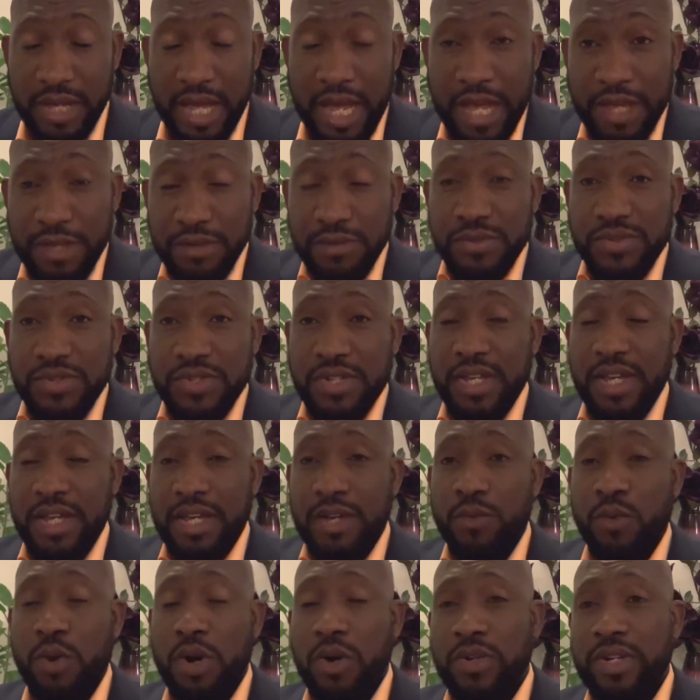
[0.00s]
And you
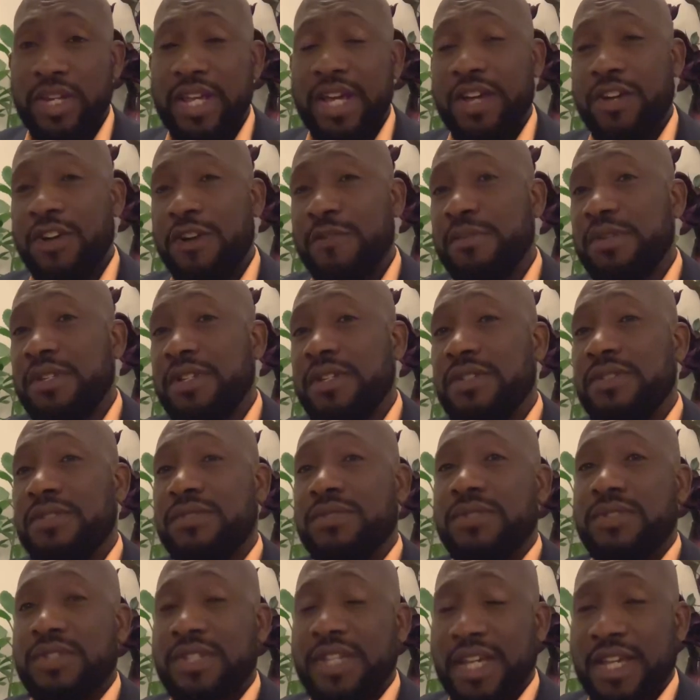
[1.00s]
say, well, they're coming in
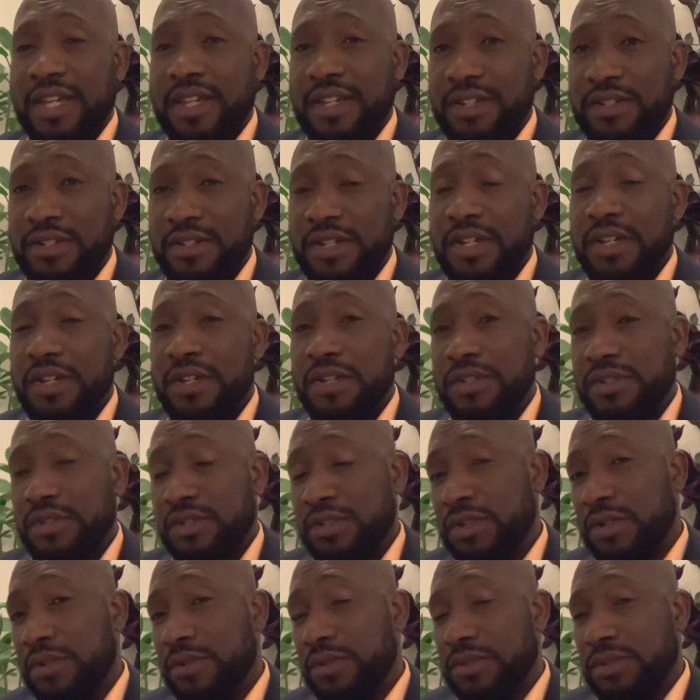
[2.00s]
to take
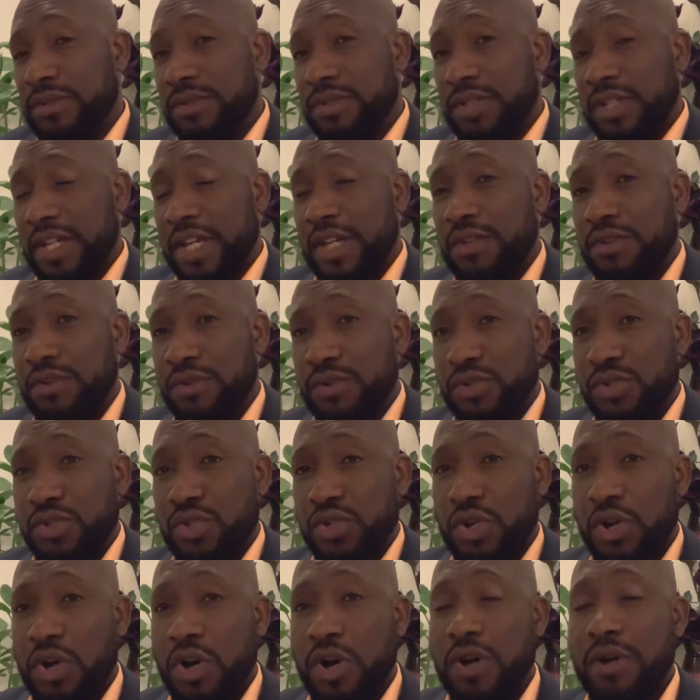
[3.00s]
to take your
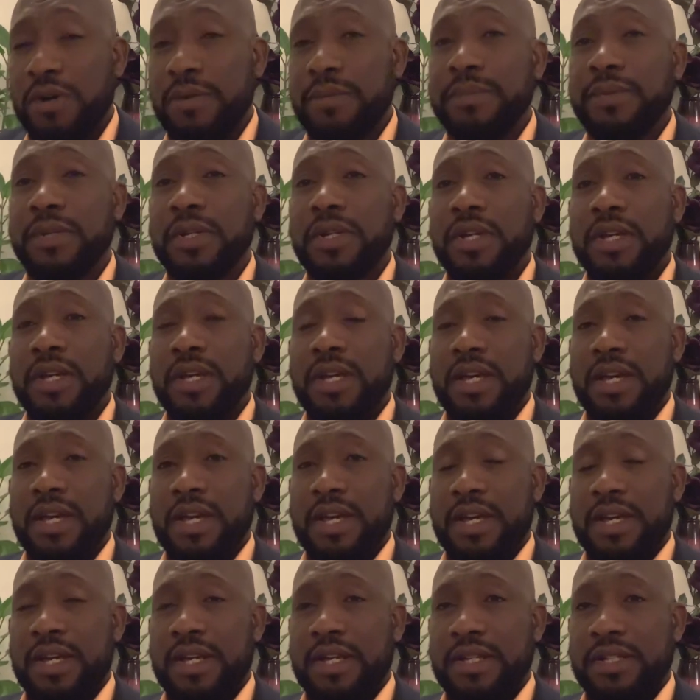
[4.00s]
job,
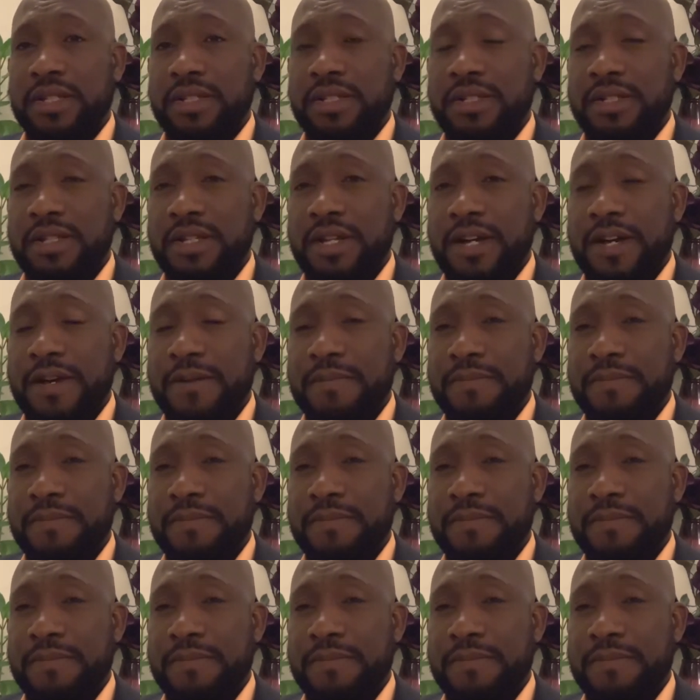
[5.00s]
and